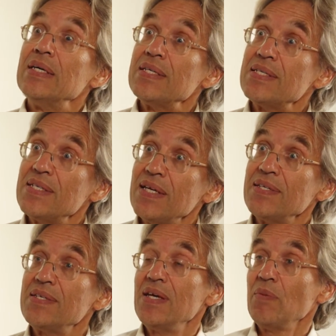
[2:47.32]

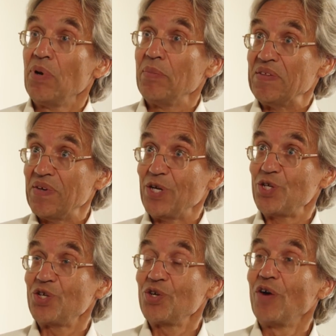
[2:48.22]
Since the
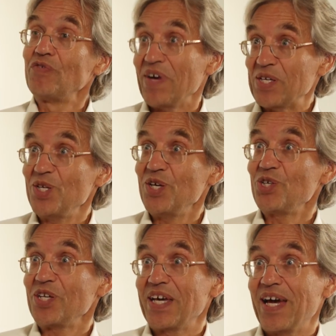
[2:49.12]
implementation of the
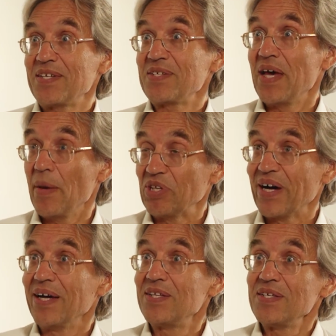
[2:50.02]
vaccination against
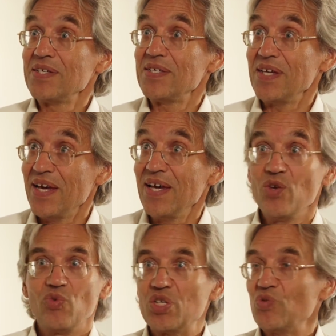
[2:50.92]
hepatitis
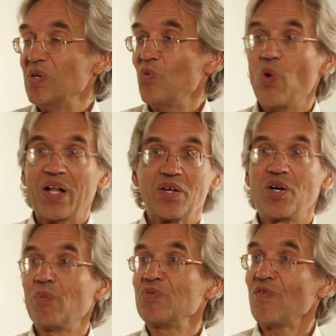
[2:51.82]
A, which we
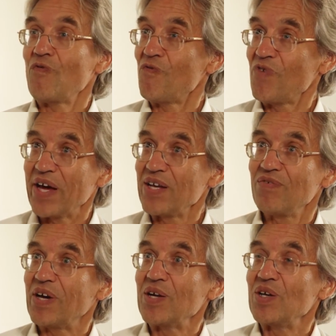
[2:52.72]
welcomed very,
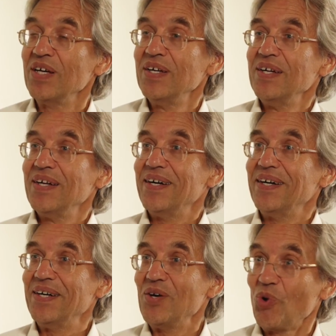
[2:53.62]
very
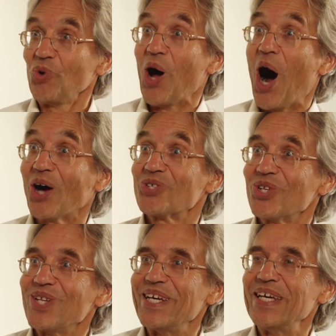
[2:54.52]

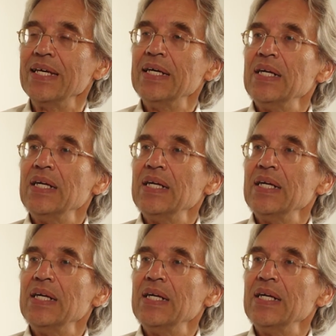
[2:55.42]
wholeheartedly,